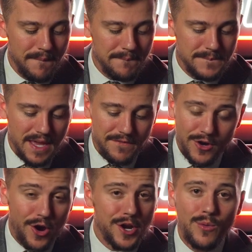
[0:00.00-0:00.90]
if you're
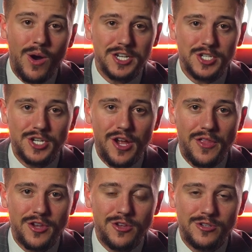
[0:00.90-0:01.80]
already watching it on the
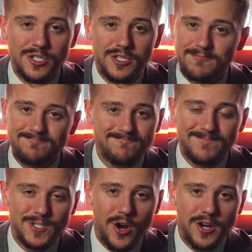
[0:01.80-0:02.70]
news,
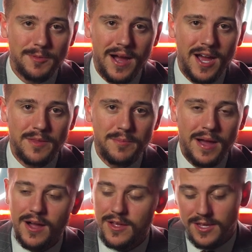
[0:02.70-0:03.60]
you're already behind the ball.
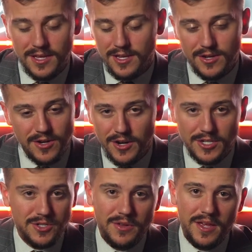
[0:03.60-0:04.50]
You're already
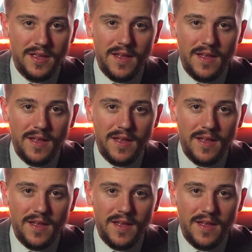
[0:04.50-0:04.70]
too late.